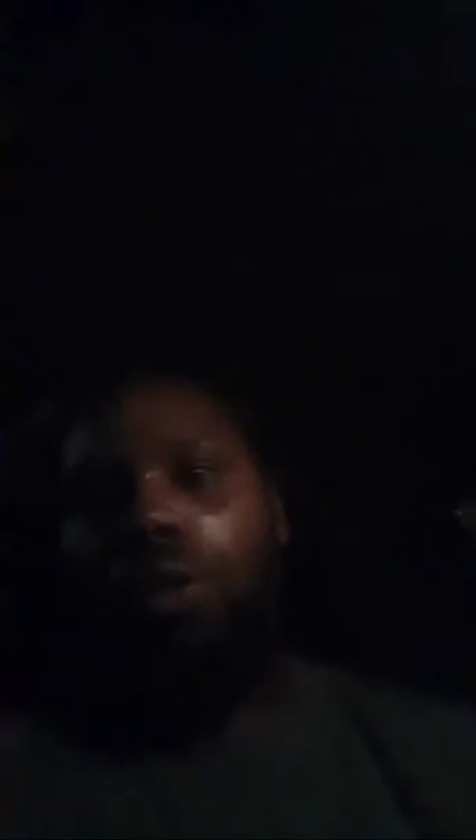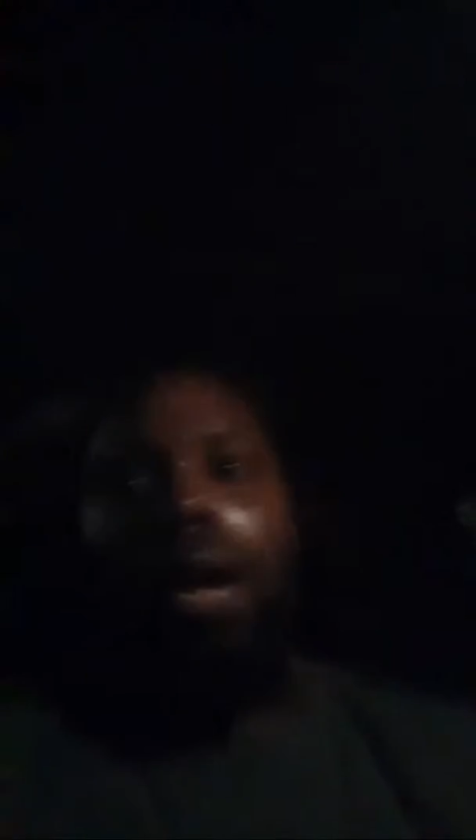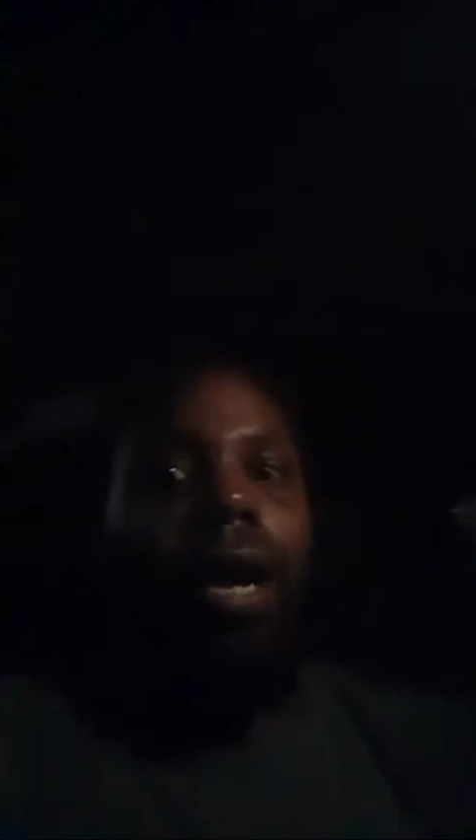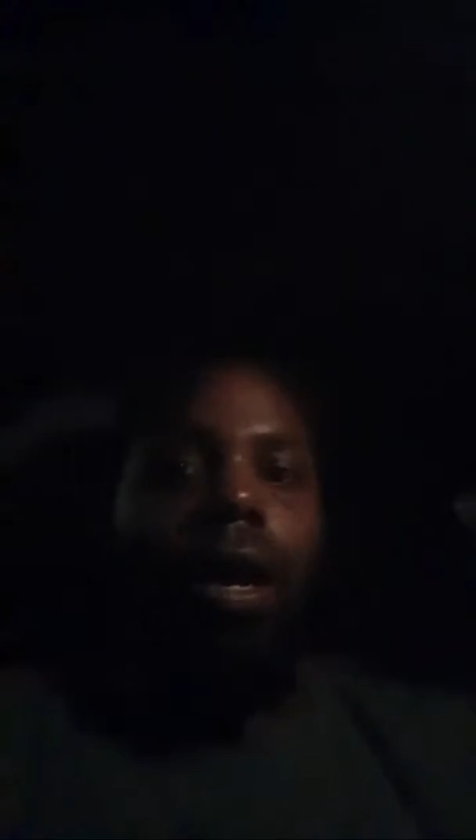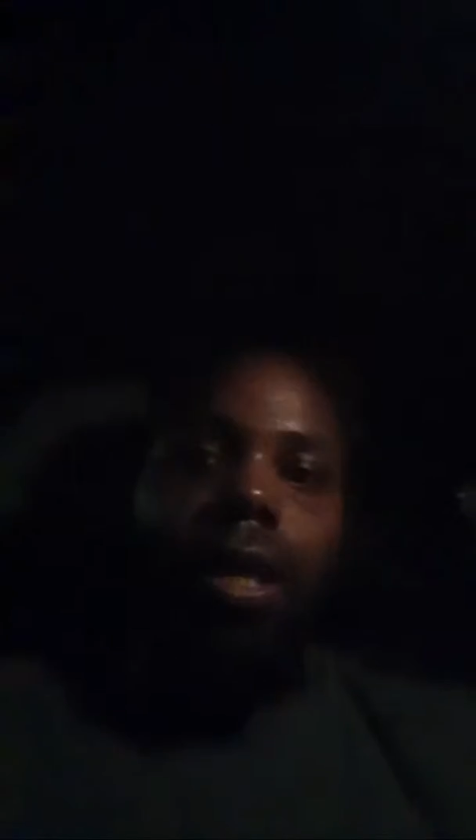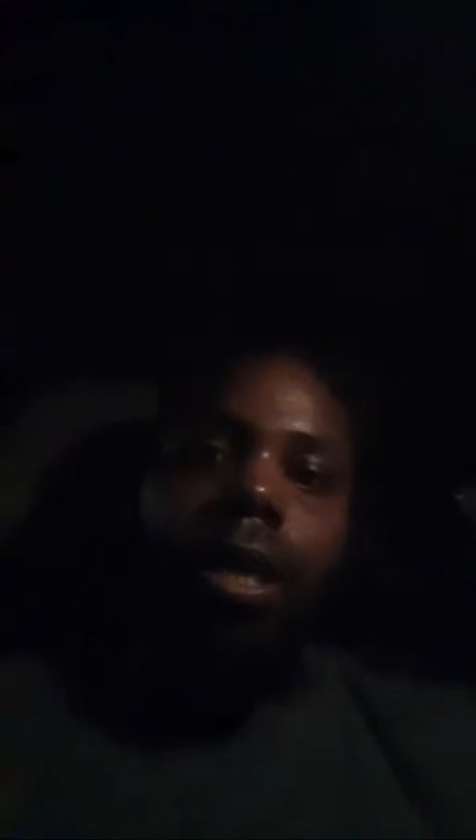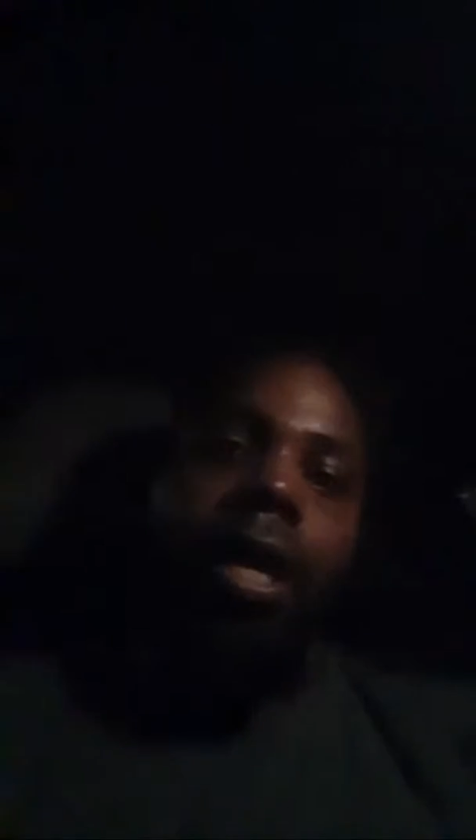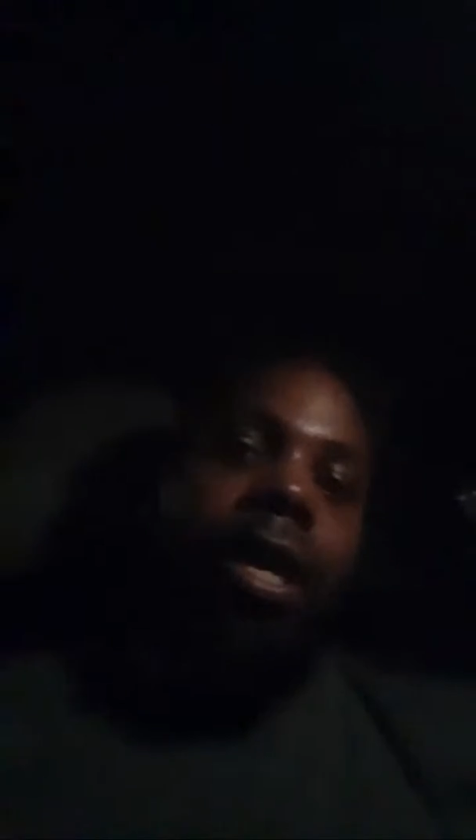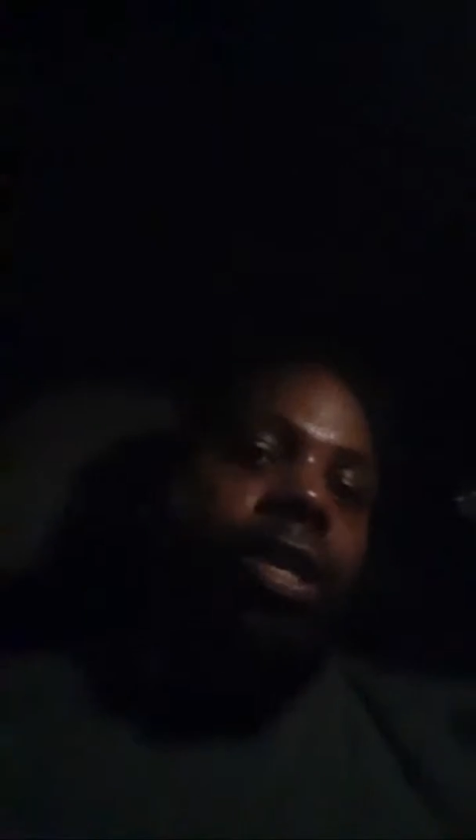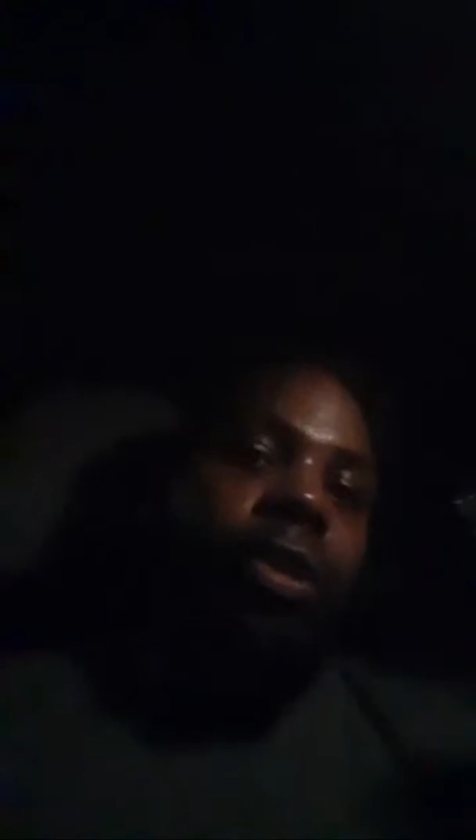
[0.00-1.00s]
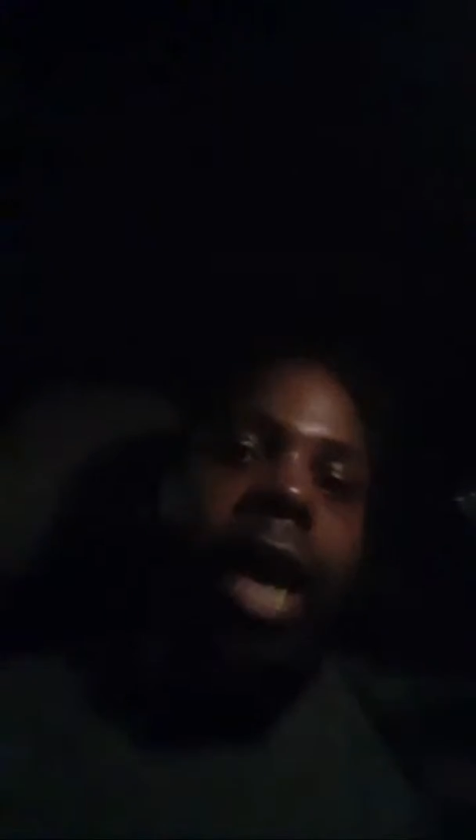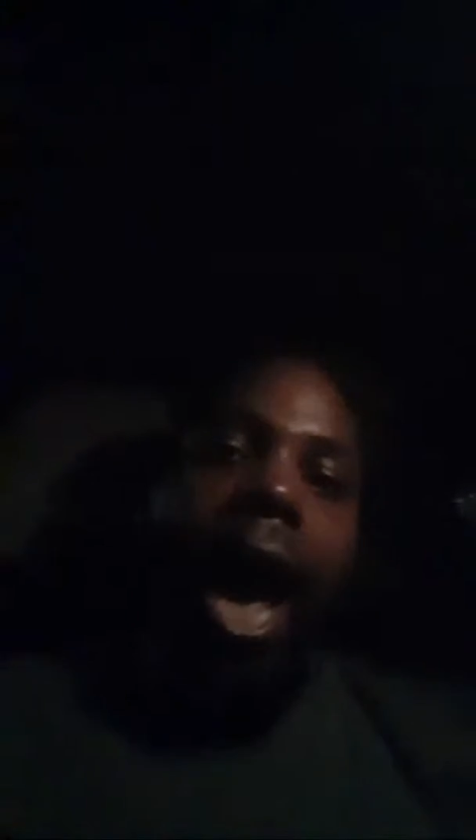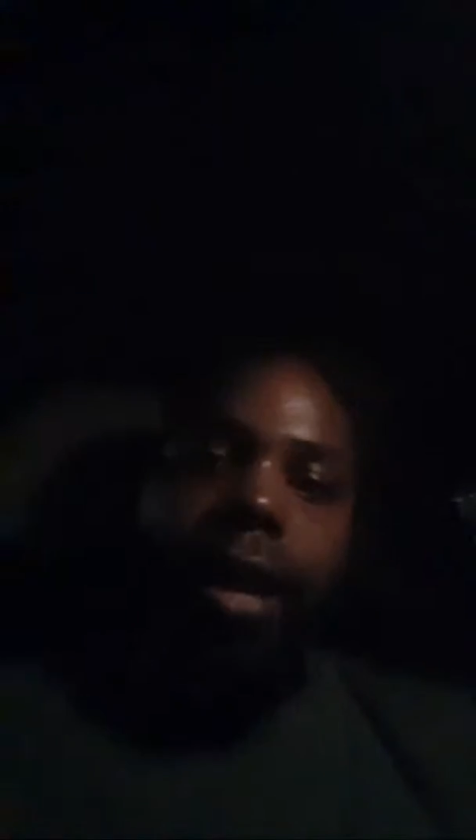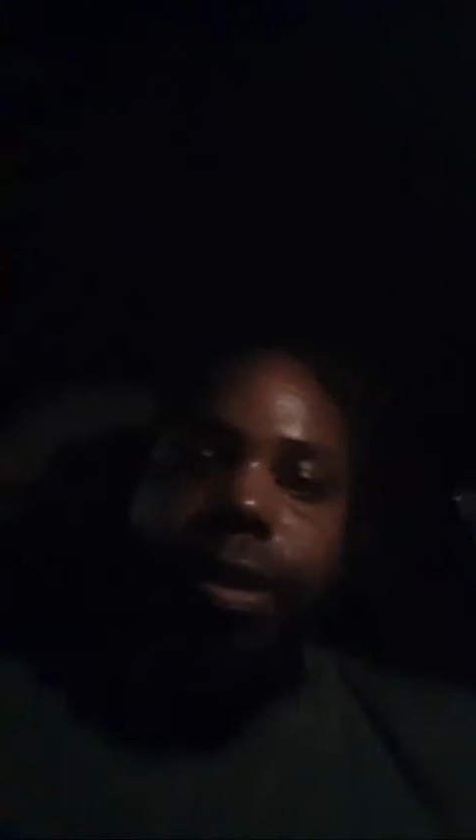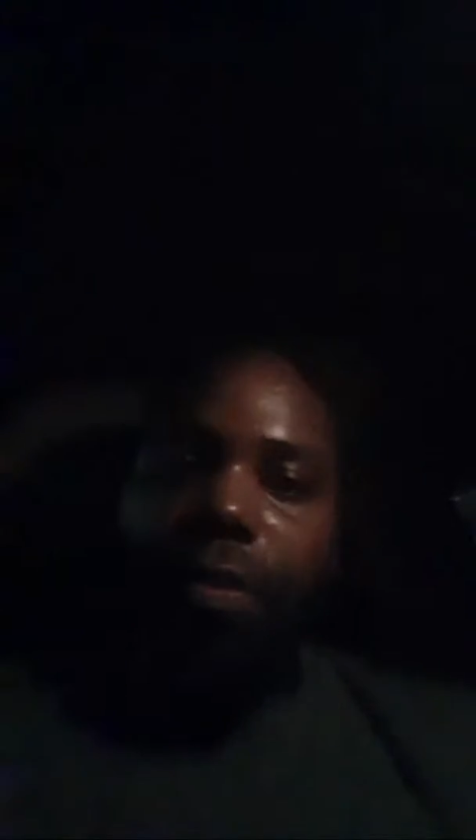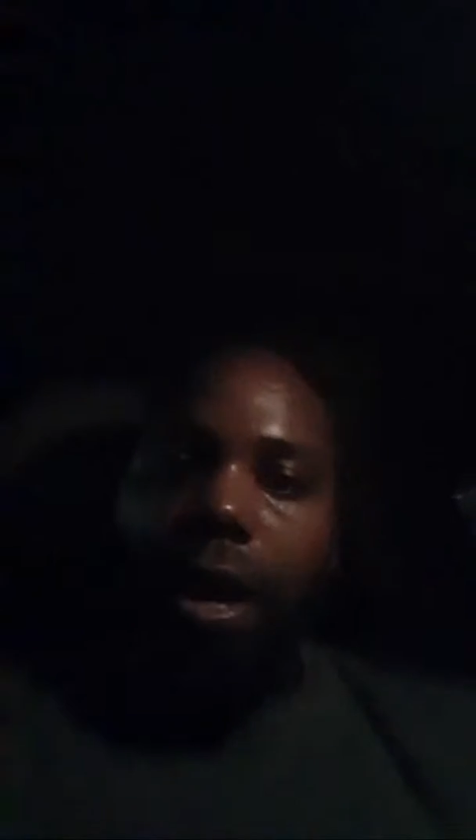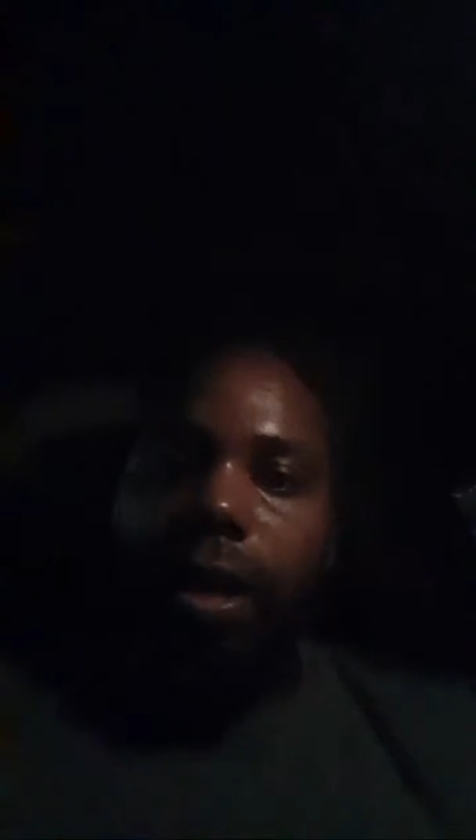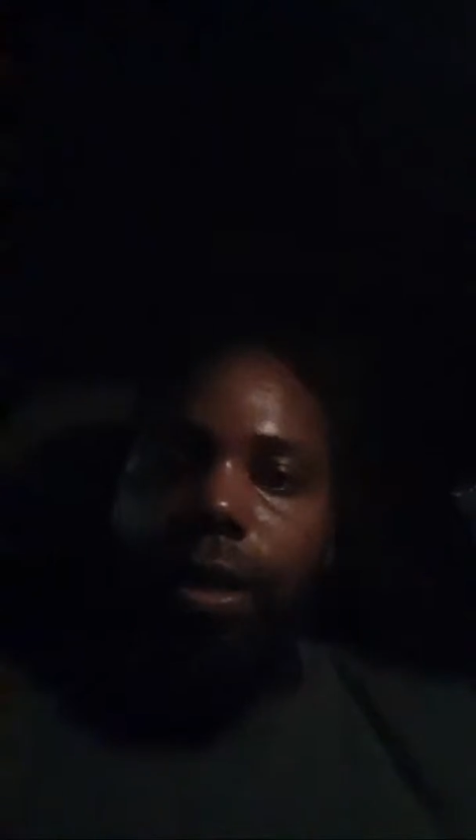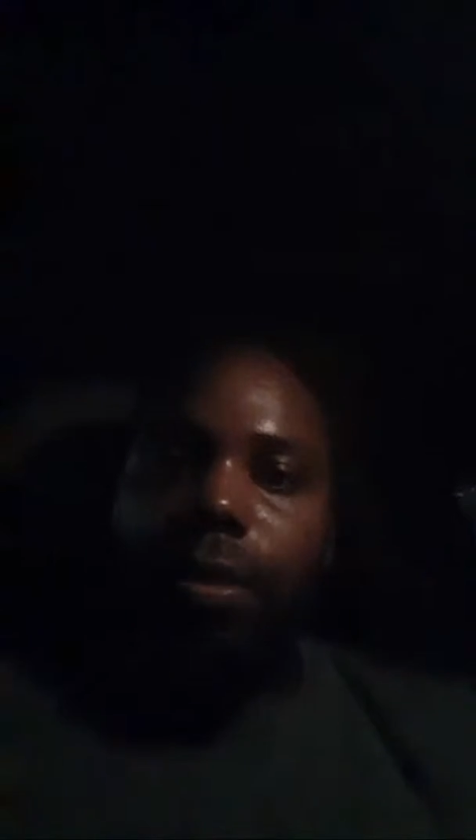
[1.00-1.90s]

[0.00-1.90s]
that. You get activated.